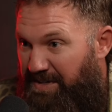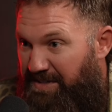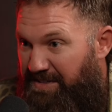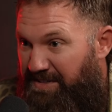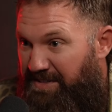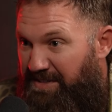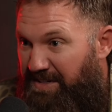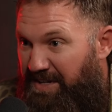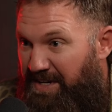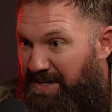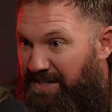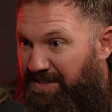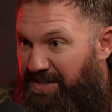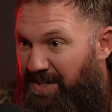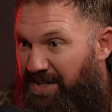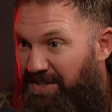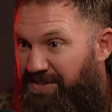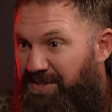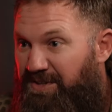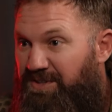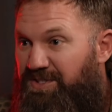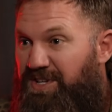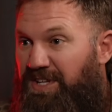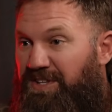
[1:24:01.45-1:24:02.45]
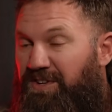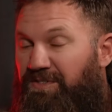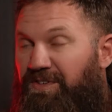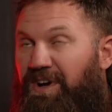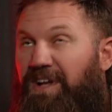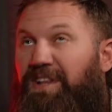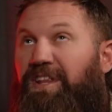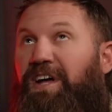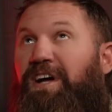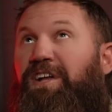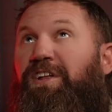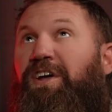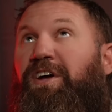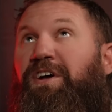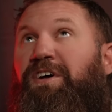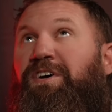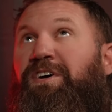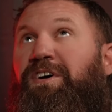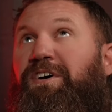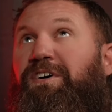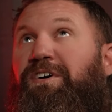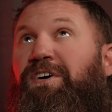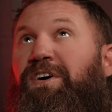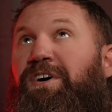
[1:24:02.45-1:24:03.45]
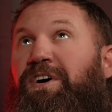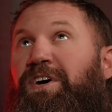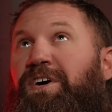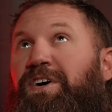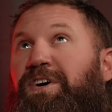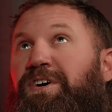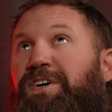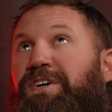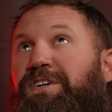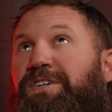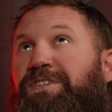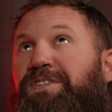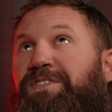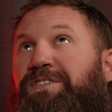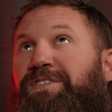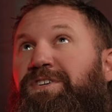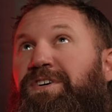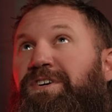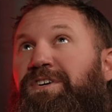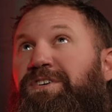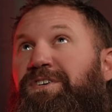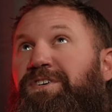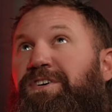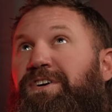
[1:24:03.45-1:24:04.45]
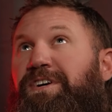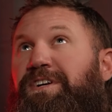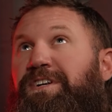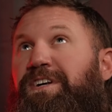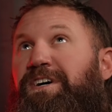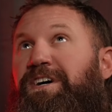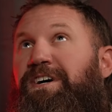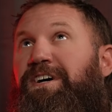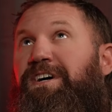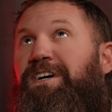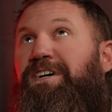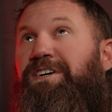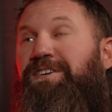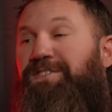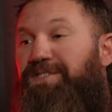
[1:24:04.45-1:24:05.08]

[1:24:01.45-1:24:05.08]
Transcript: in it. The dude's at the red light like, oh, it turned green, huh?